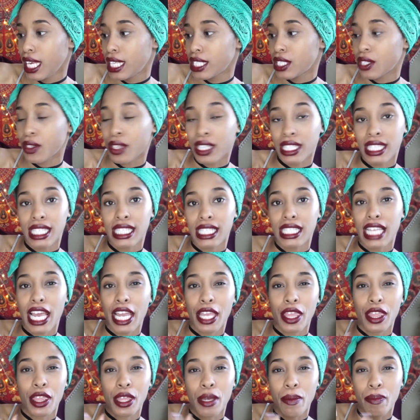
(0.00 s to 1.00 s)
So this is
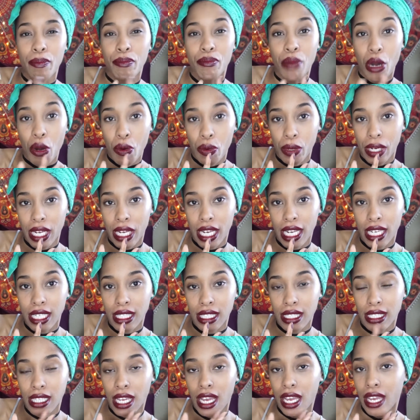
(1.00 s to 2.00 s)
like the
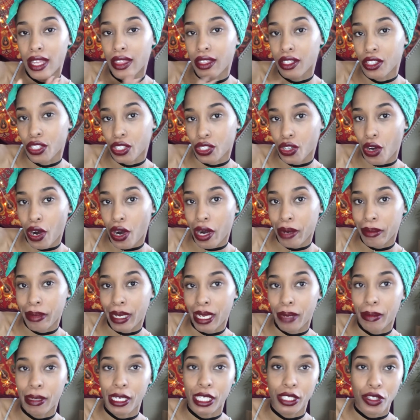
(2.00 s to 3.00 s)
bonus, and the star
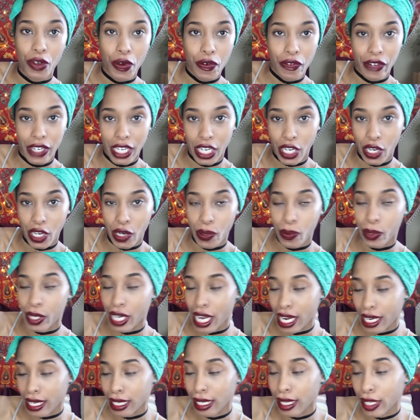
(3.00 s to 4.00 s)
baby is over here. We're
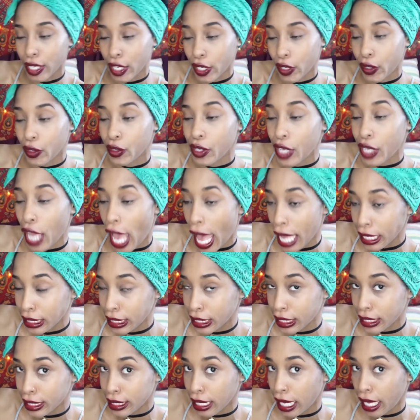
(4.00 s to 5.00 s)
not gonna look at her
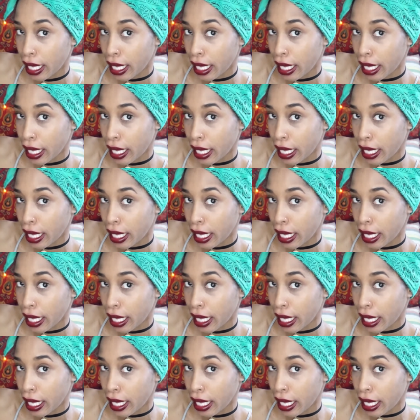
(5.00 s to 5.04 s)
yet.